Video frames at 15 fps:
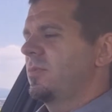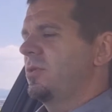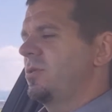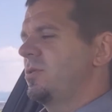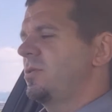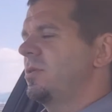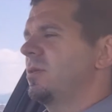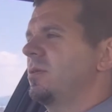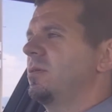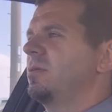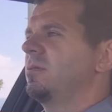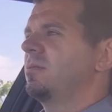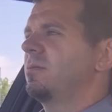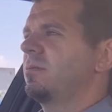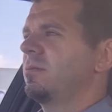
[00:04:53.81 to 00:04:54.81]
just to
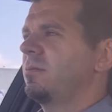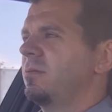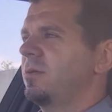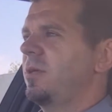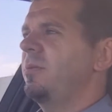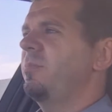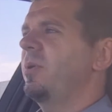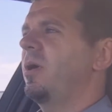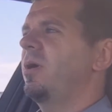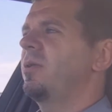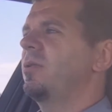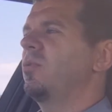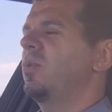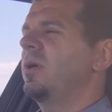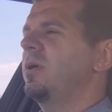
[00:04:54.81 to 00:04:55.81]
keep
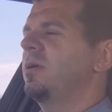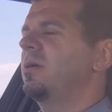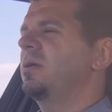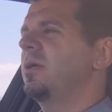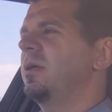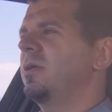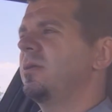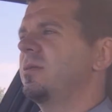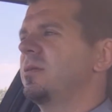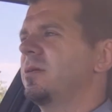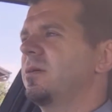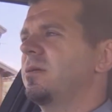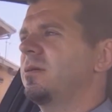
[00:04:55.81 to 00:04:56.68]
behind the wheel, and